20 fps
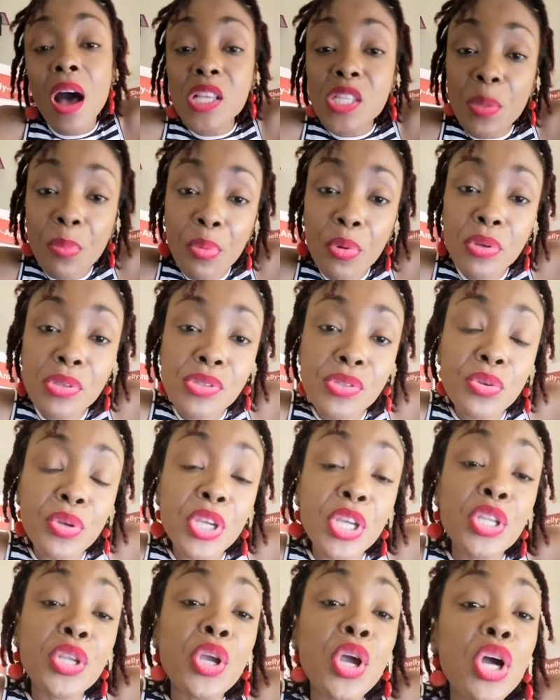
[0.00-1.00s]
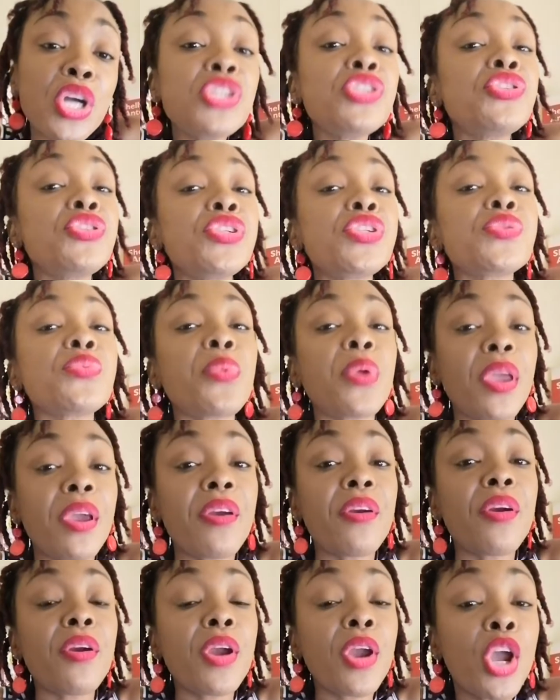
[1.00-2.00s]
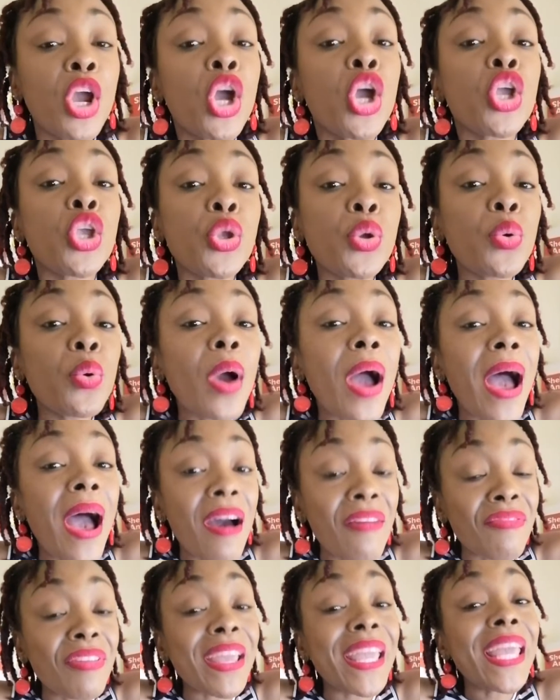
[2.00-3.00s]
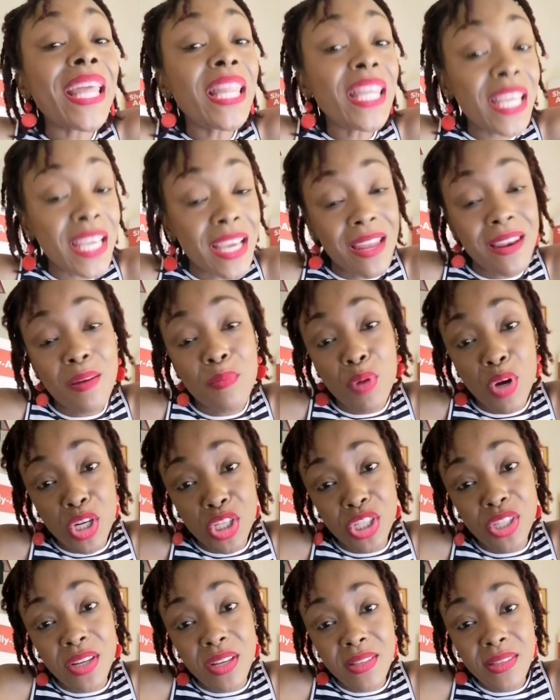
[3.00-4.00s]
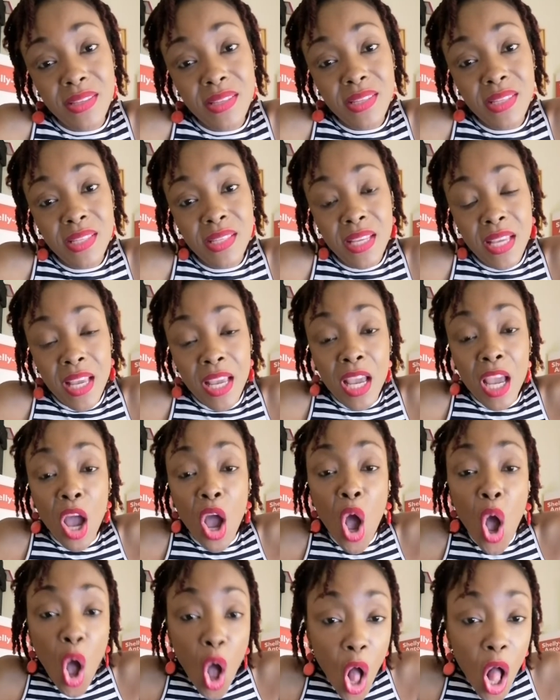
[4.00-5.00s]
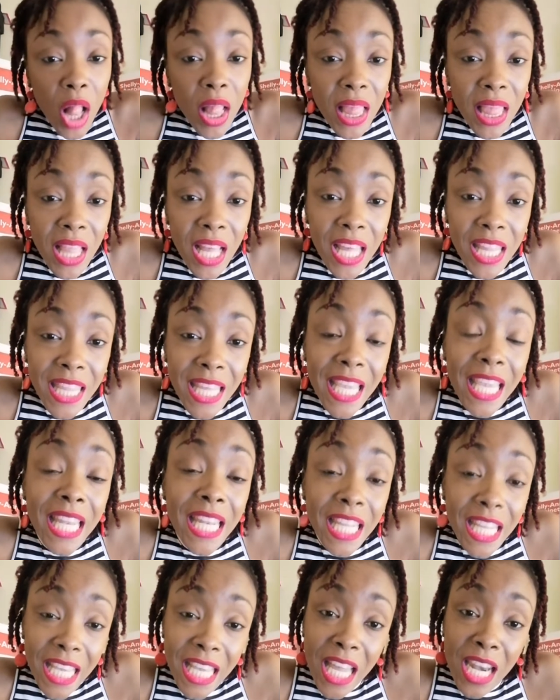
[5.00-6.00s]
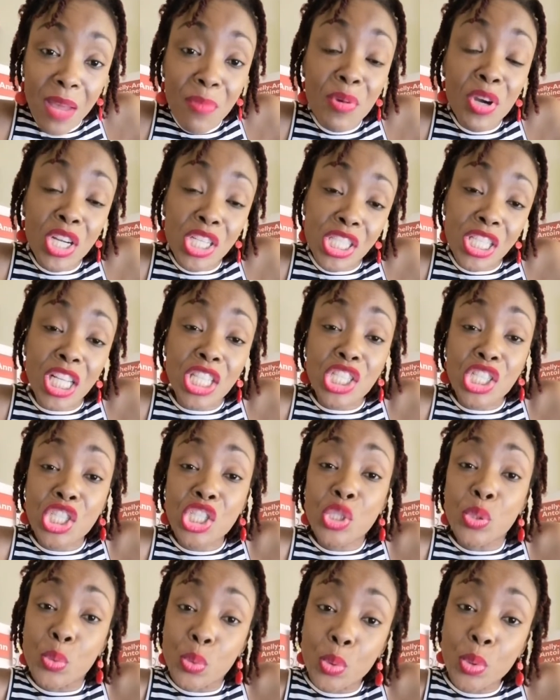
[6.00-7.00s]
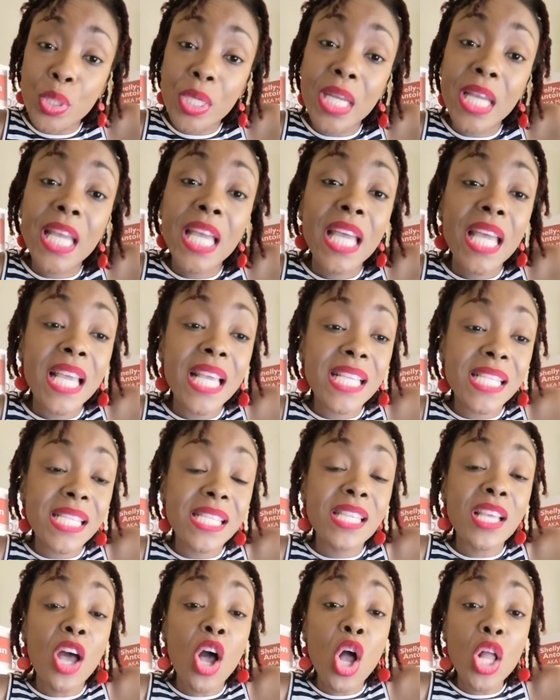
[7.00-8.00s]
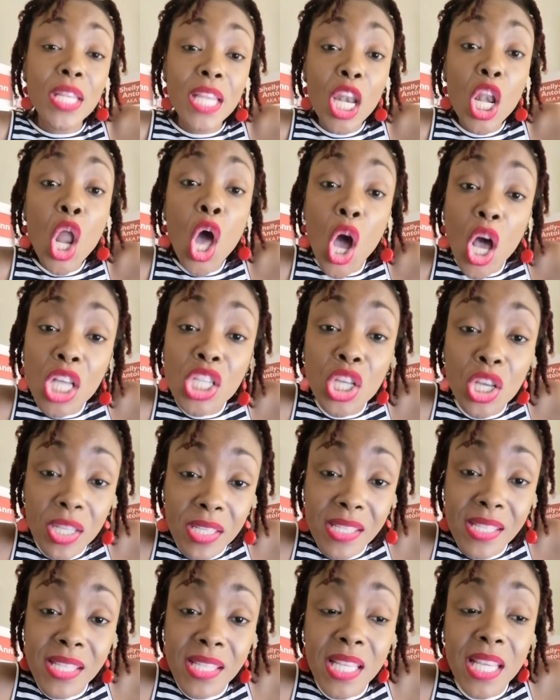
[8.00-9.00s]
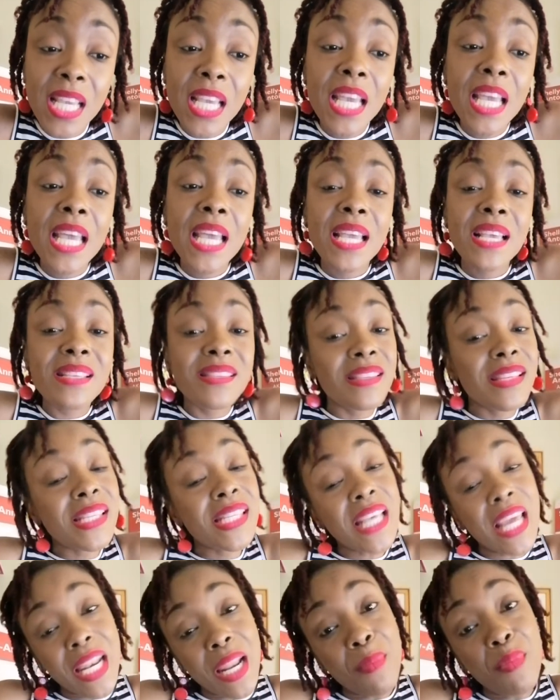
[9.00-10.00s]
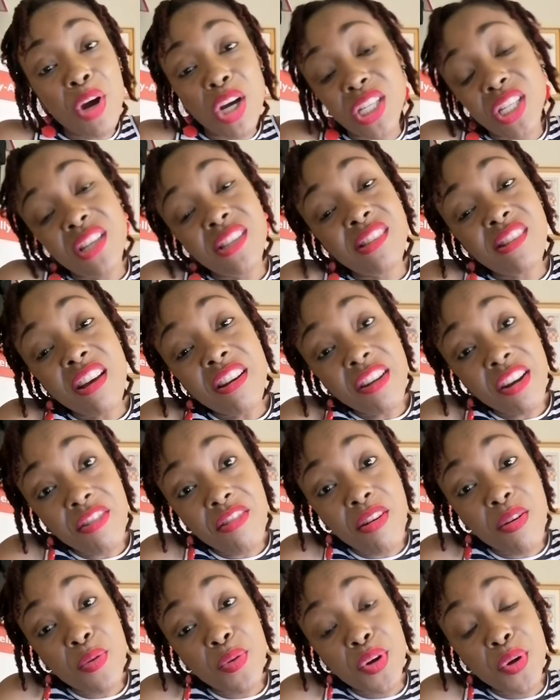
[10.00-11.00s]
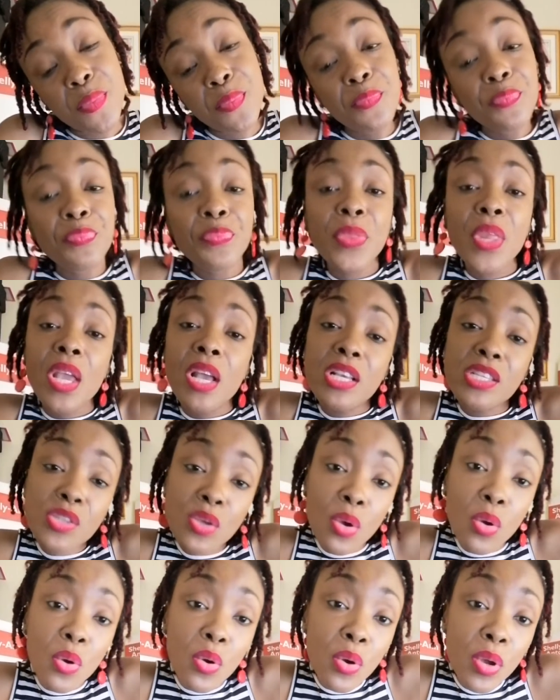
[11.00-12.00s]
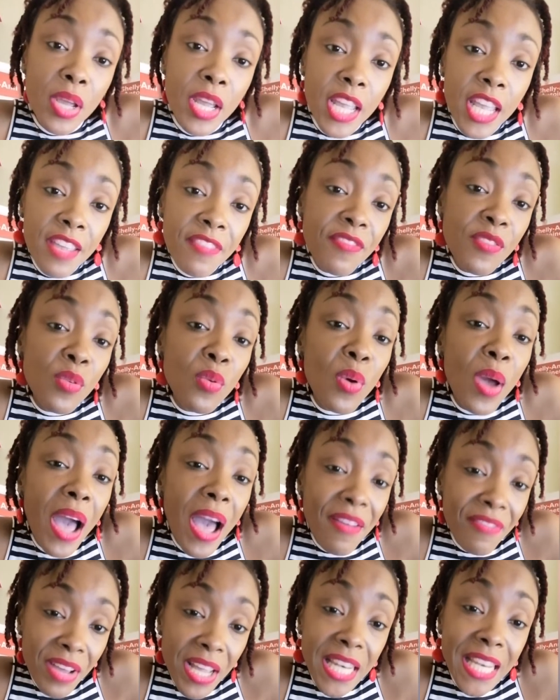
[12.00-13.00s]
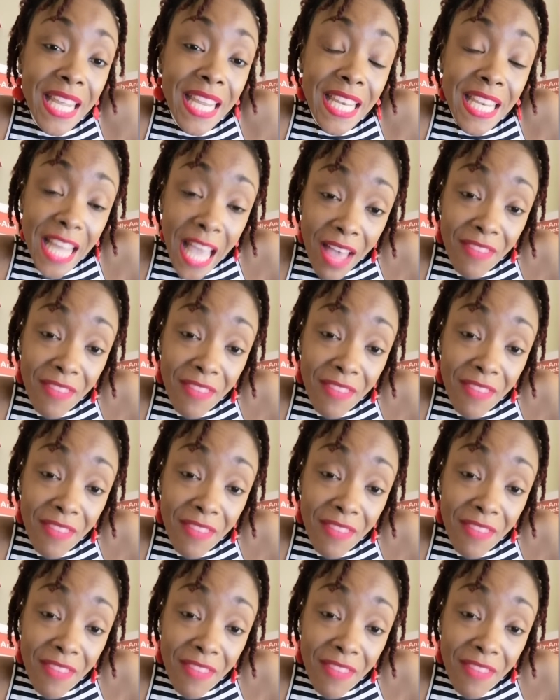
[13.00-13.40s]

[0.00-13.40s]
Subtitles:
As opposed to in countries where you have illegal abortions, all the illegal abortions do is, all the law does is to send abortions underground. So if you have an